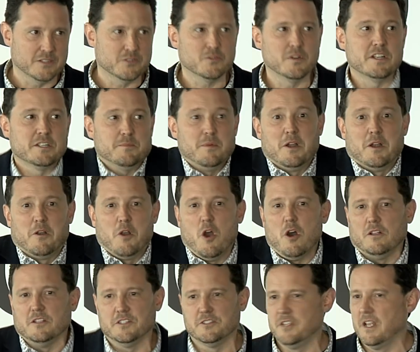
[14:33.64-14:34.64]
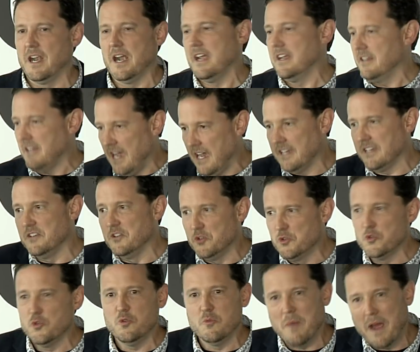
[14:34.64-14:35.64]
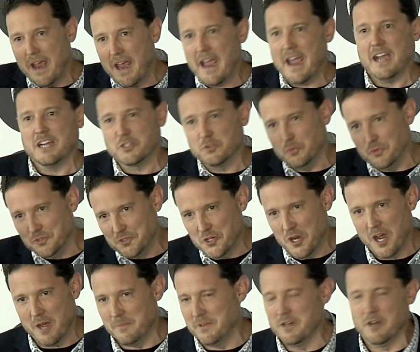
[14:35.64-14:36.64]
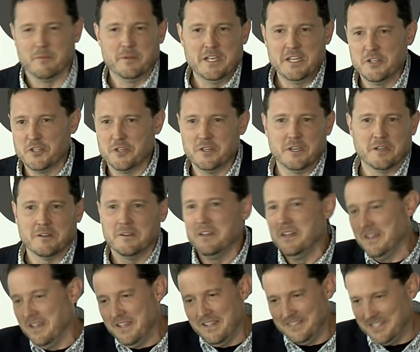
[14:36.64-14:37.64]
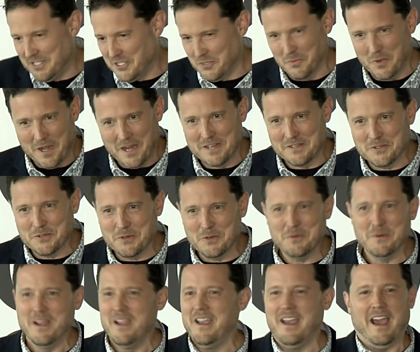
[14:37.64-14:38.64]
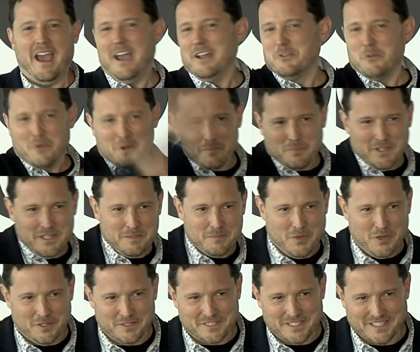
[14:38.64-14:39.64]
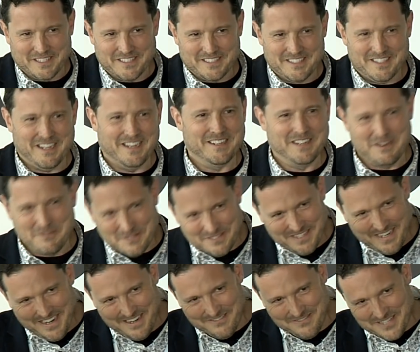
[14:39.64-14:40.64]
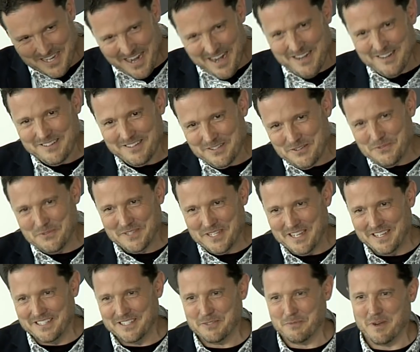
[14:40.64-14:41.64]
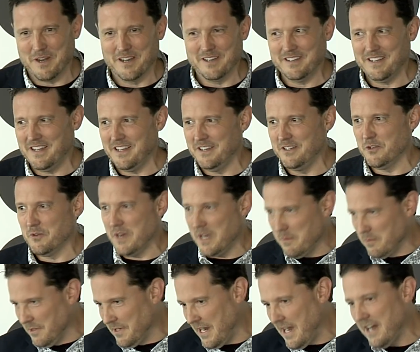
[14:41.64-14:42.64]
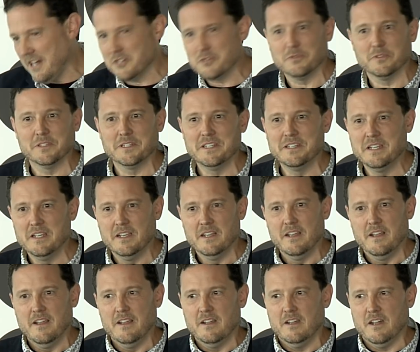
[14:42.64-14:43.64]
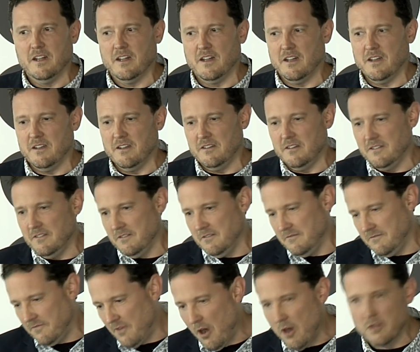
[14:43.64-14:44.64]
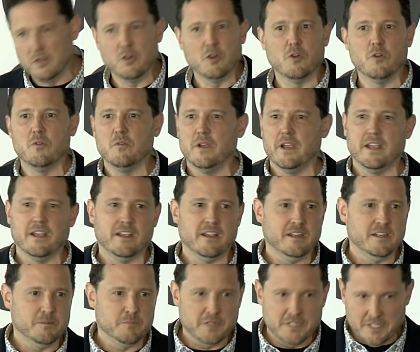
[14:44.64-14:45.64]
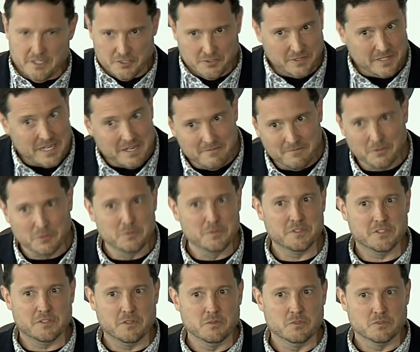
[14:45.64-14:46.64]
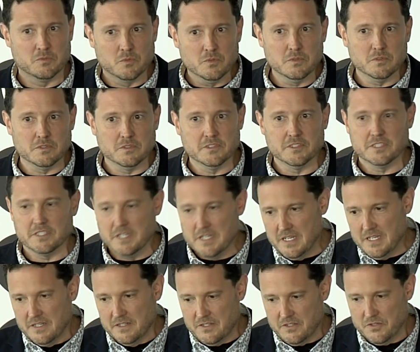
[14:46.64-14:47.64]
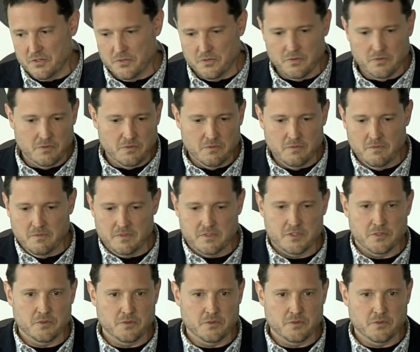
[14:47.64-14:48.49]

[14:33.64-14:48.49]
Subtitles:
transparent knowledge that I can do my actual job. I'm an engineer. This is what I do. I don't want to play the politics. I was hired to do this, right? And you're able to actually follow and potentially influence those rules to